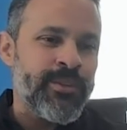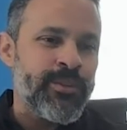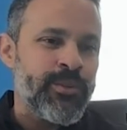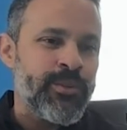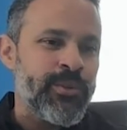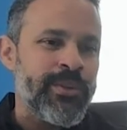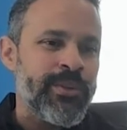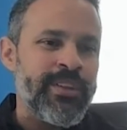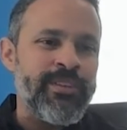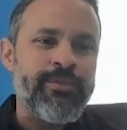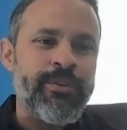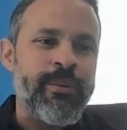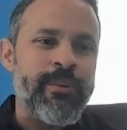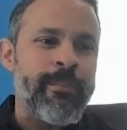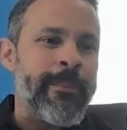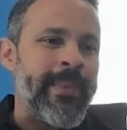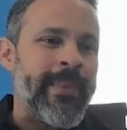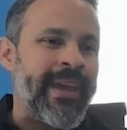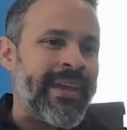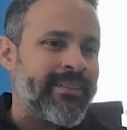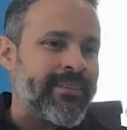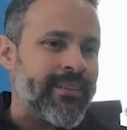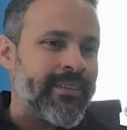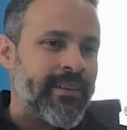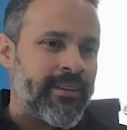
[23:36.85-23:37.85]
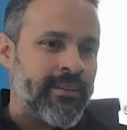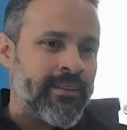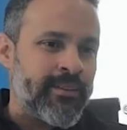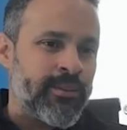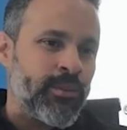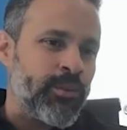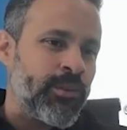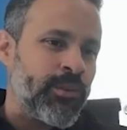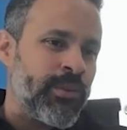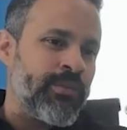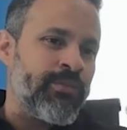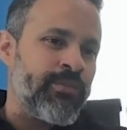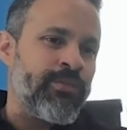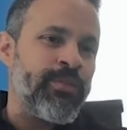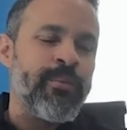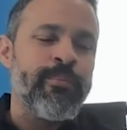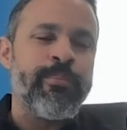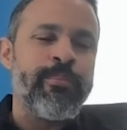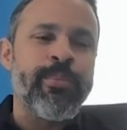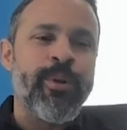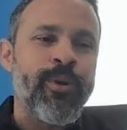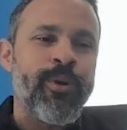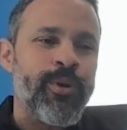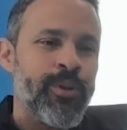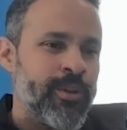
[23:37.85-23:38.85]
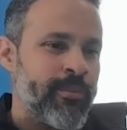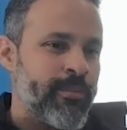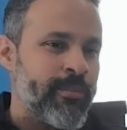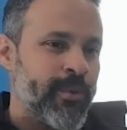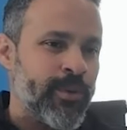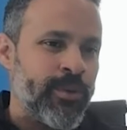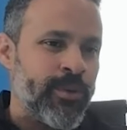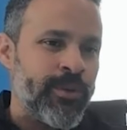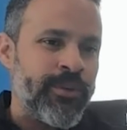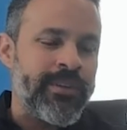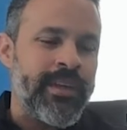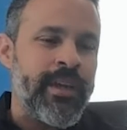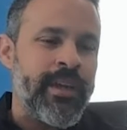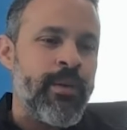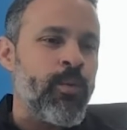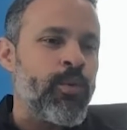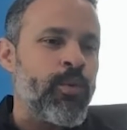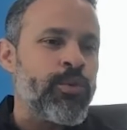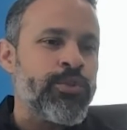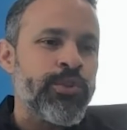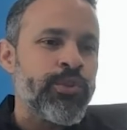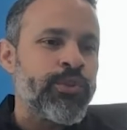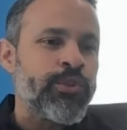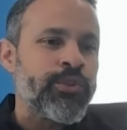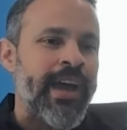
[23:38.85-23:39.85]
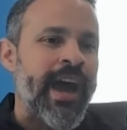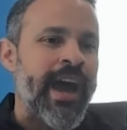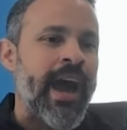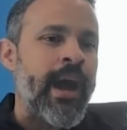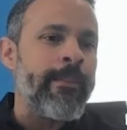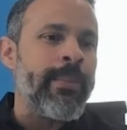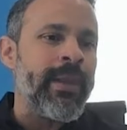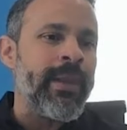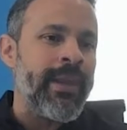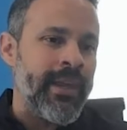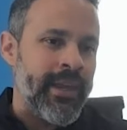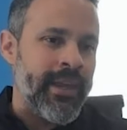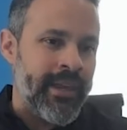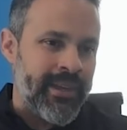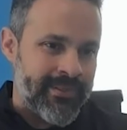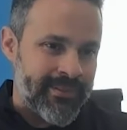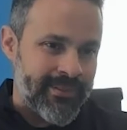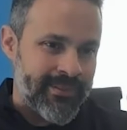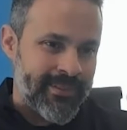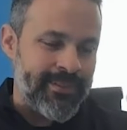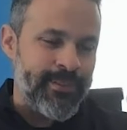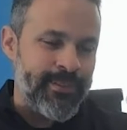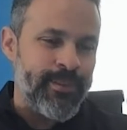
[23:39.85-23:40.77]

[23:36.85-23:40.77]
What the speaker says: to different metals, to different polymers. It will just ablate.